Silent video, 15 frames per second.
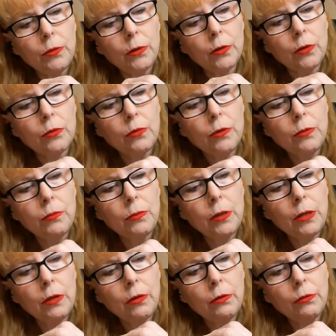a crimp bead
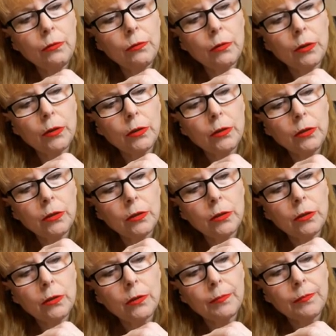on first.
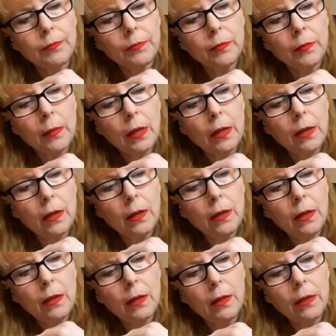
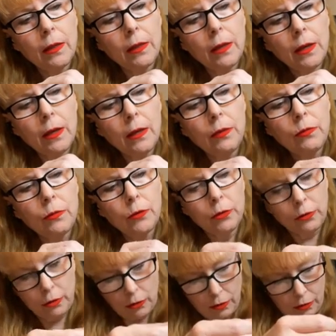Then we'll
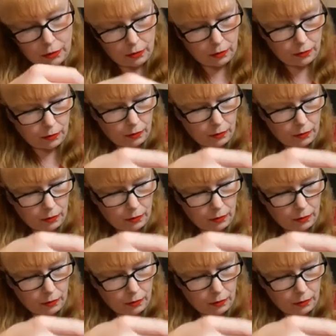do